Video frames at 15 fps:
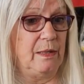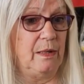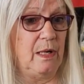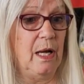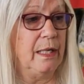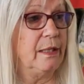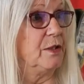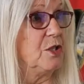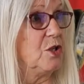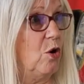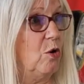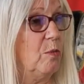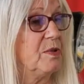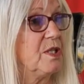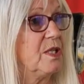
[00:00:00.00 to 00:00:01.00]
island
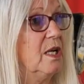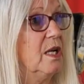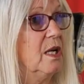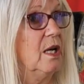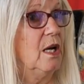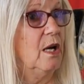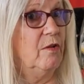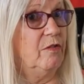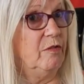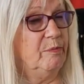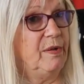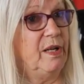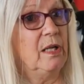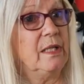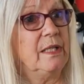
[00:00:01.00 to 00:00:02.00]
hopped from
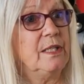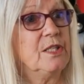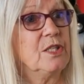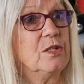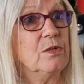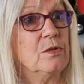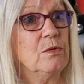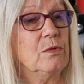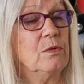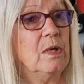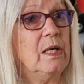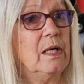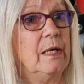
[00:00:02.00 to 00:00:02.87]
Bali to